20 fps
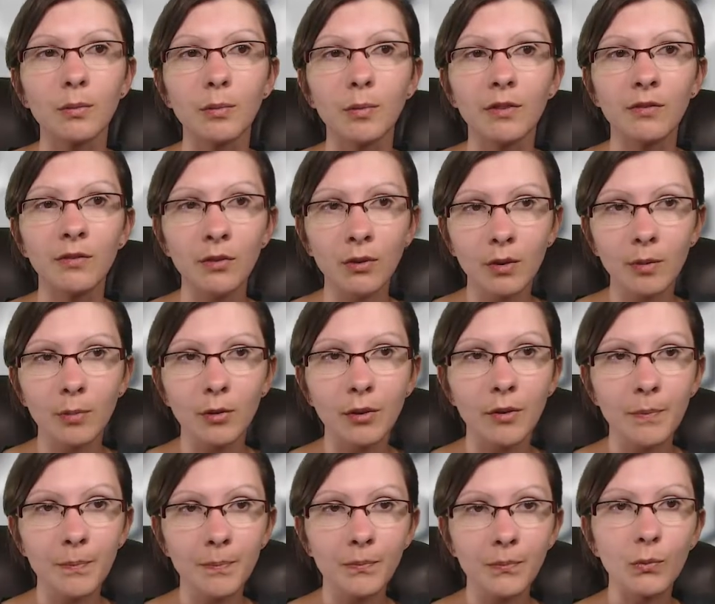it will be
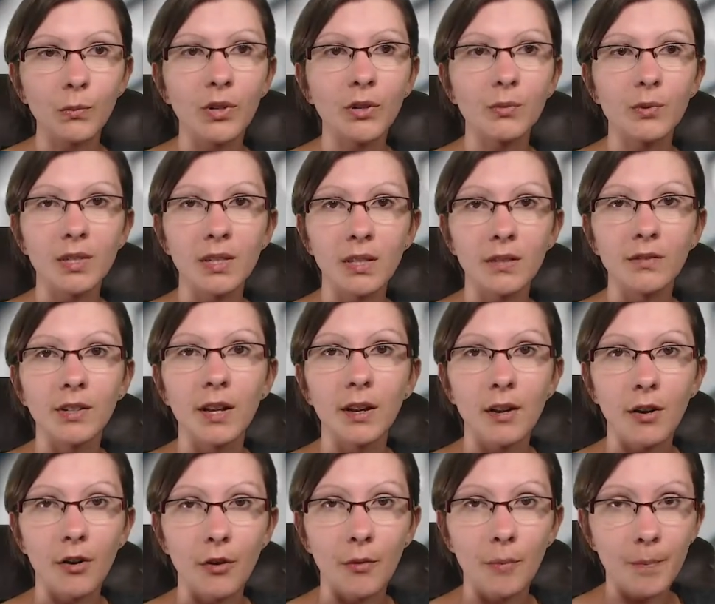viewable when received
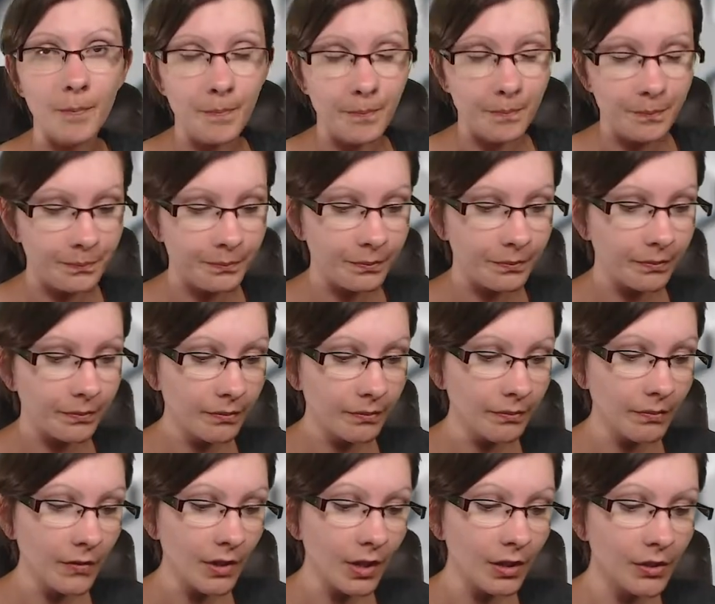at home.
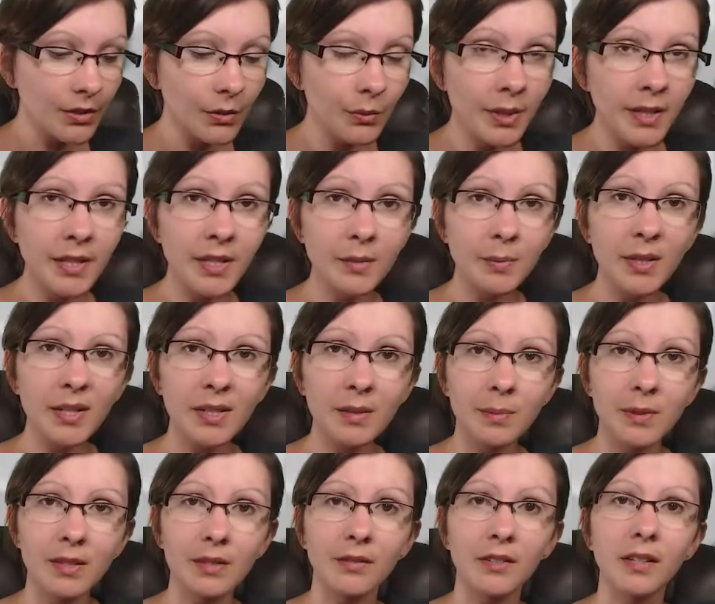So what this means
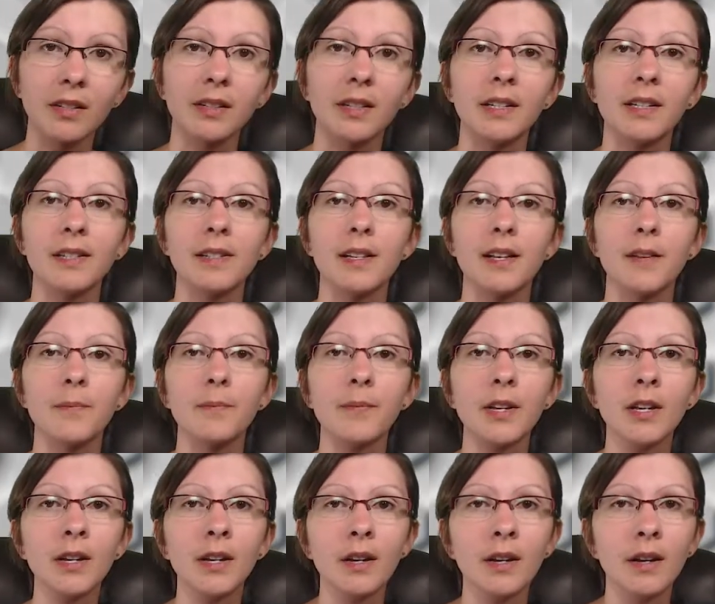specifically is that
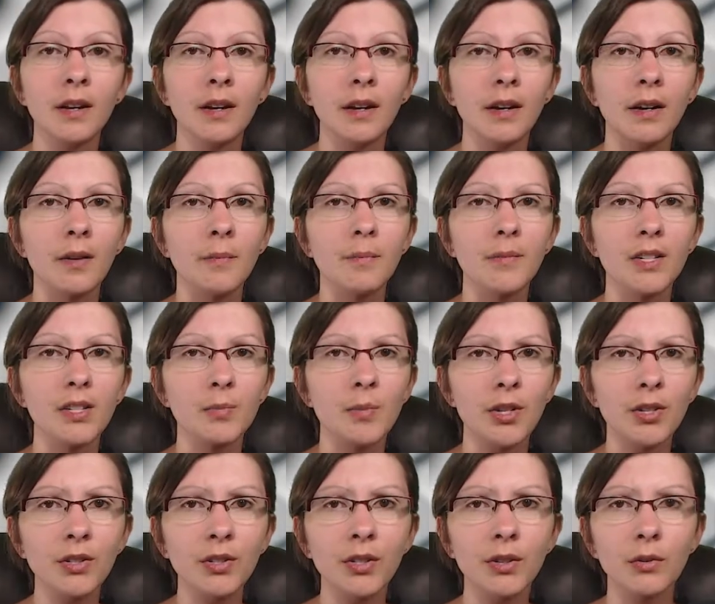
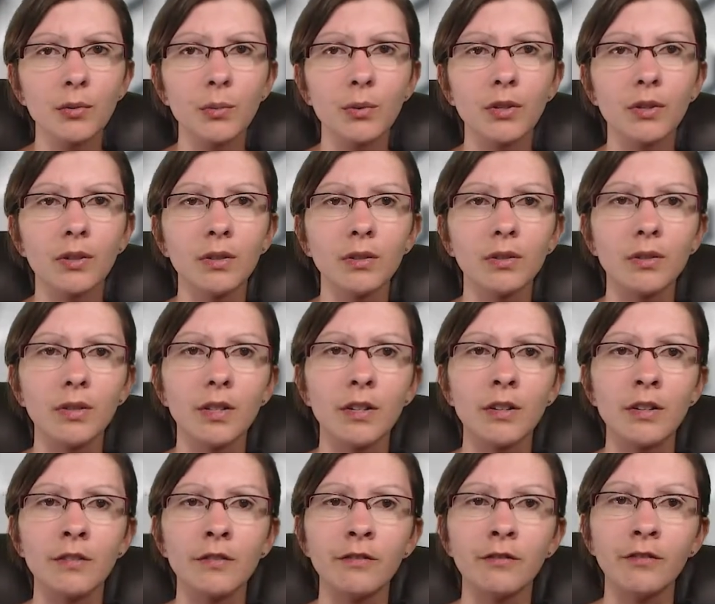especially in the world
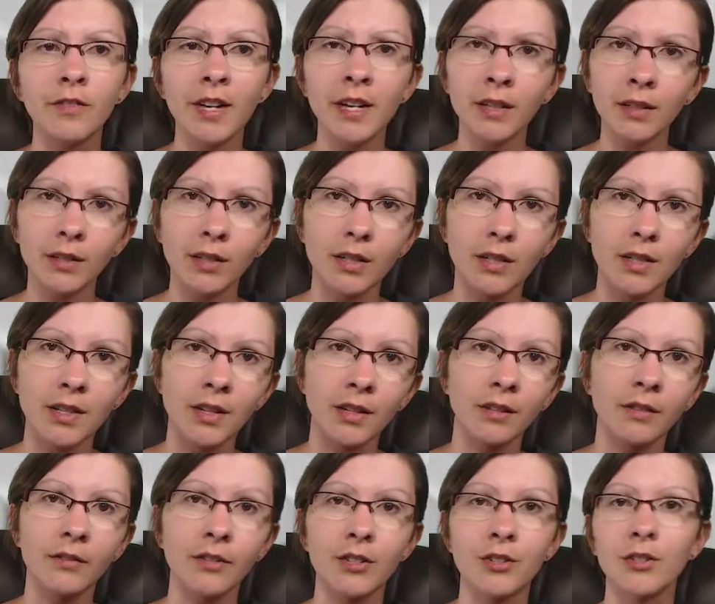of analog
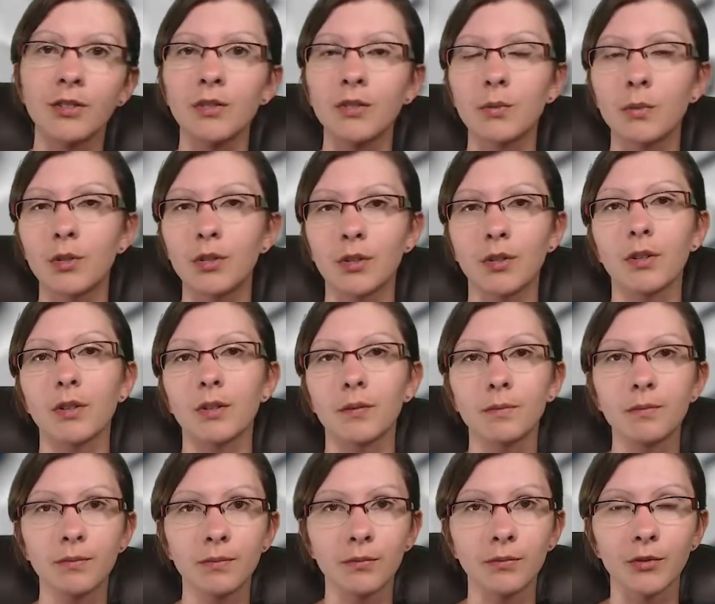televisions, which
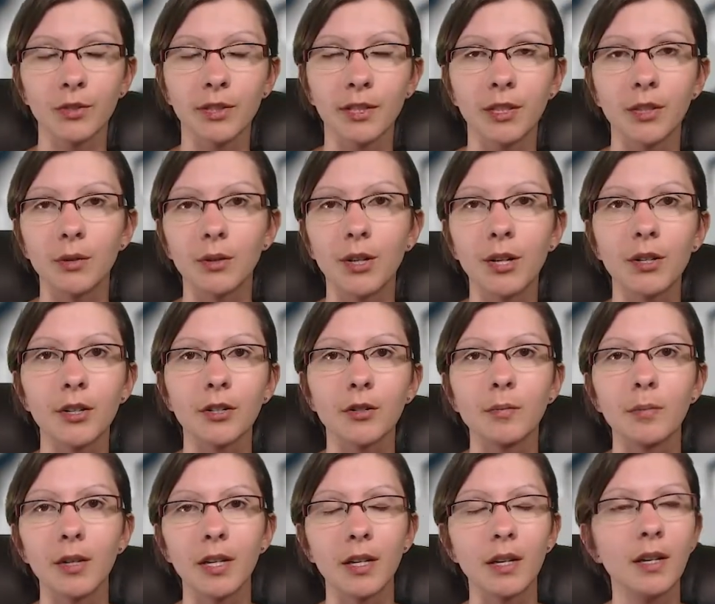are really no
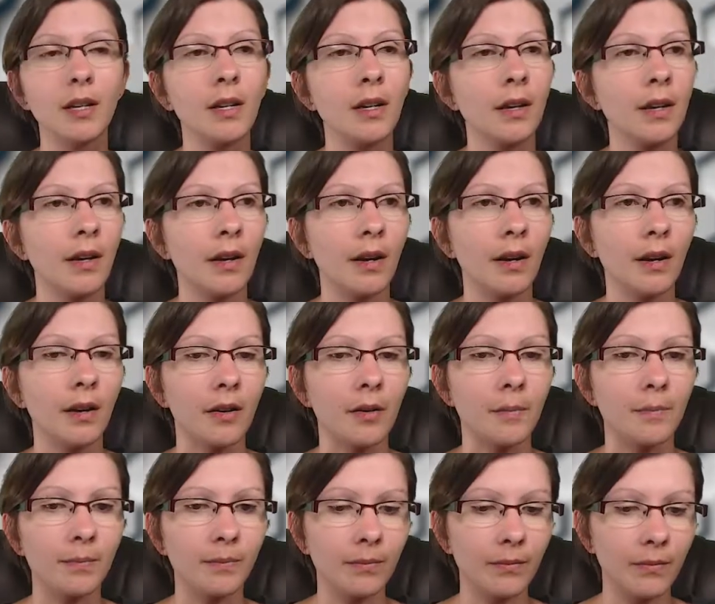longer, but
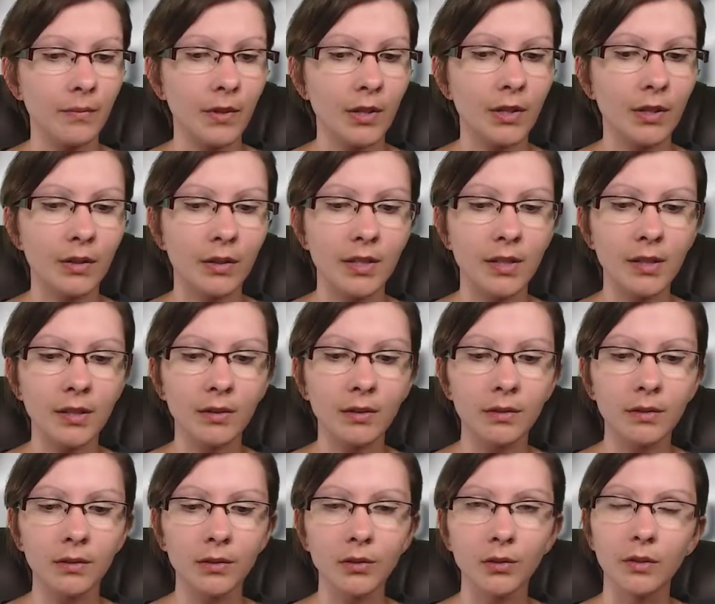it
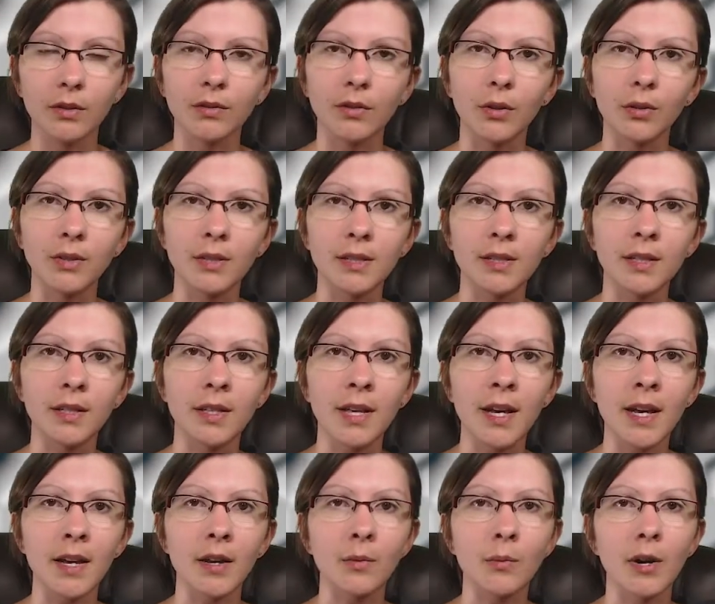still sort of holds
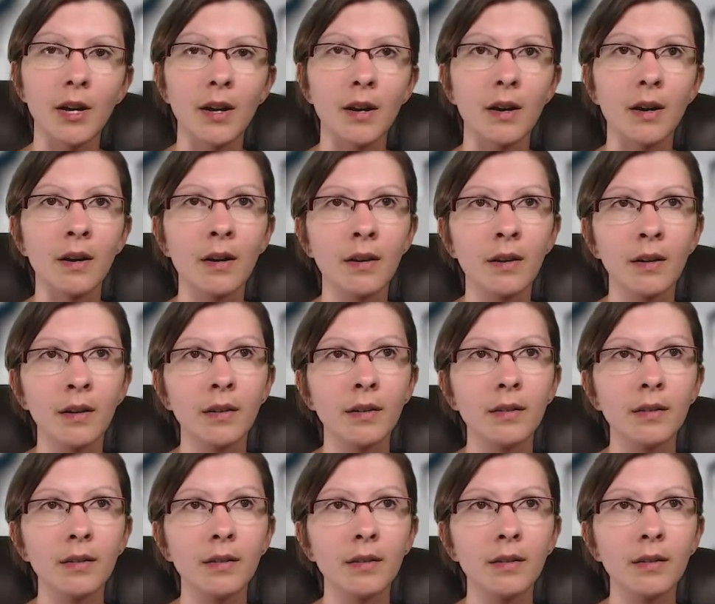today where